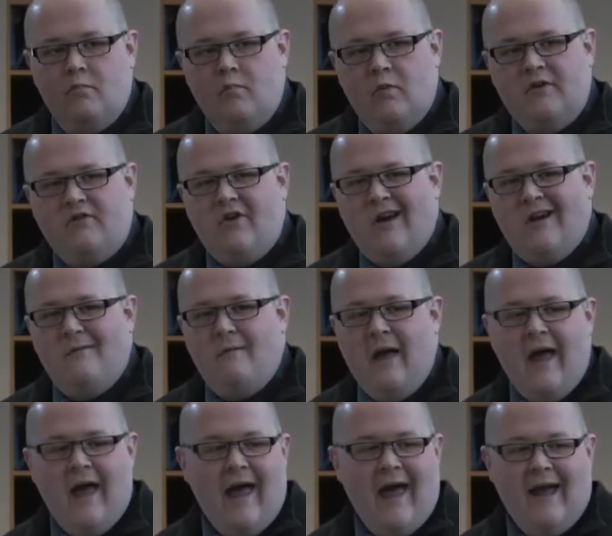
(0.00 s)
we try to
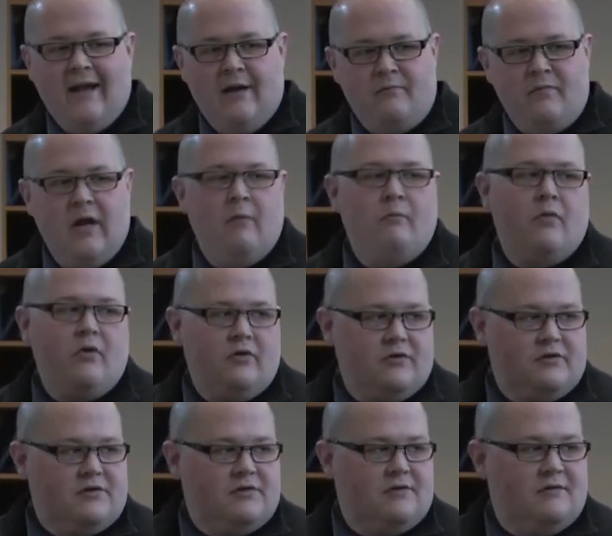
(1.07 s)
add up
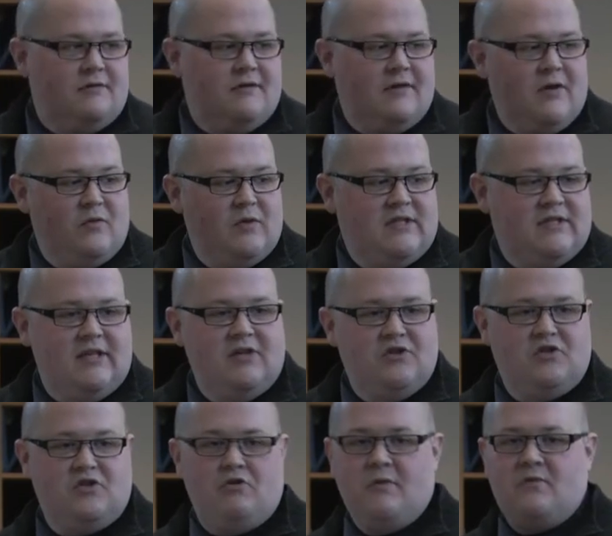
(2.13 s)
numbers that we see in
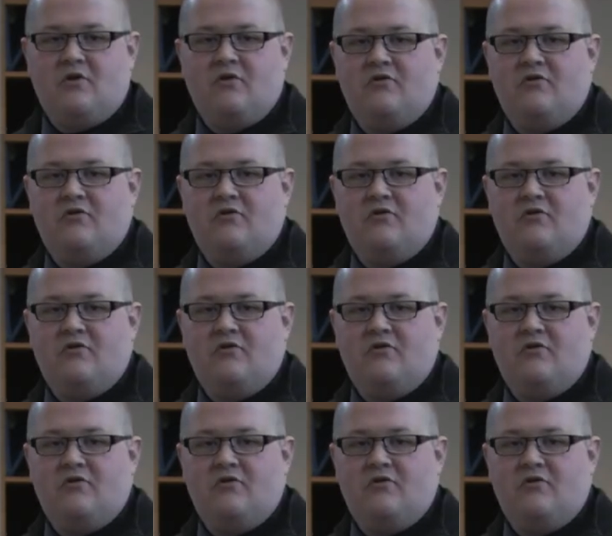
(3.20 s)
Scripture.